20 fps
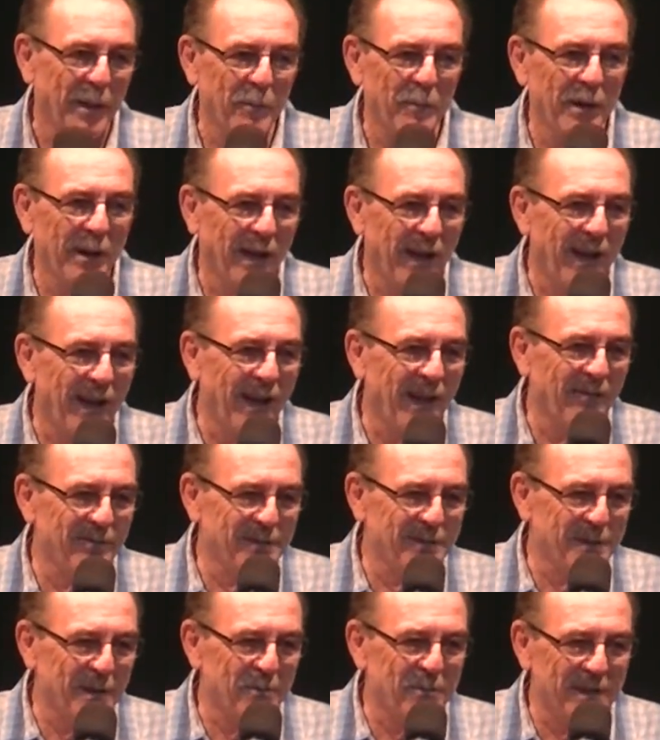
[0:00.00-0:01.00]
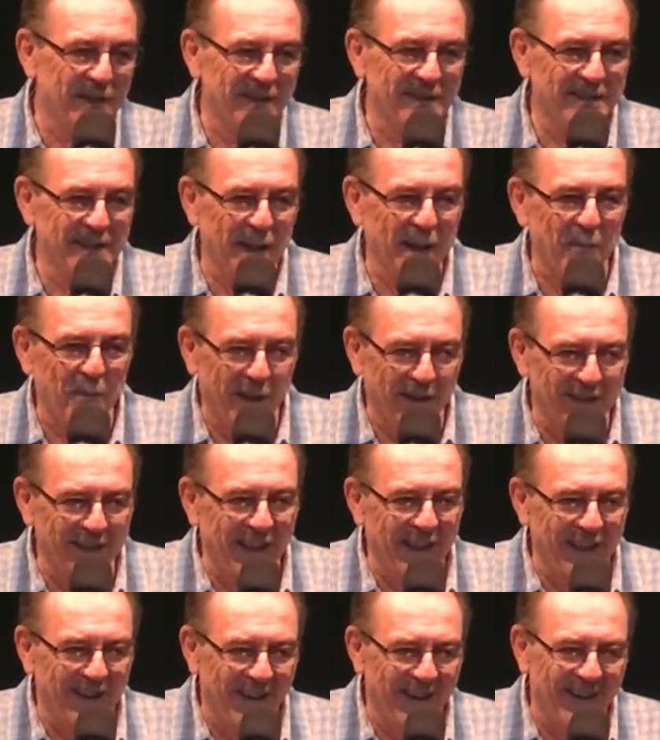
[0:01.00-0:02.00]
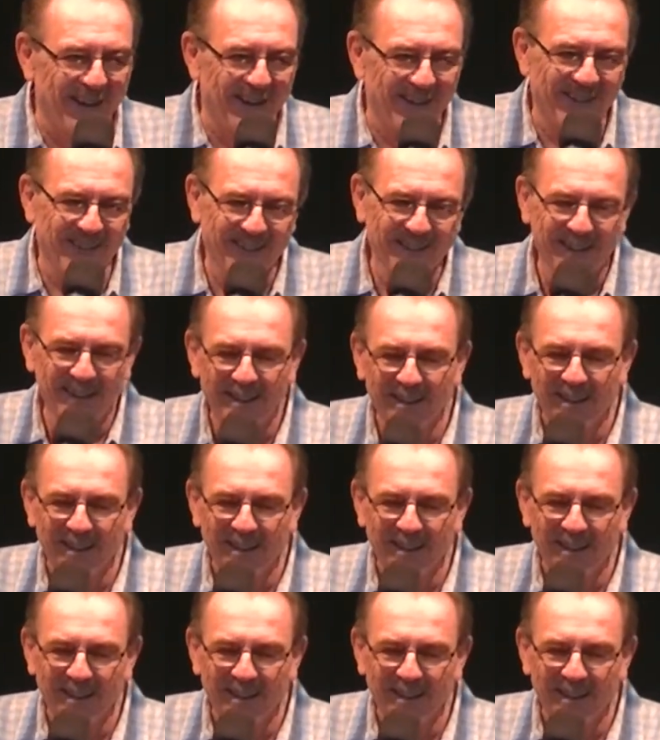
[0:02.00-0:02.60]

I'm gonna. I have something to say about that later.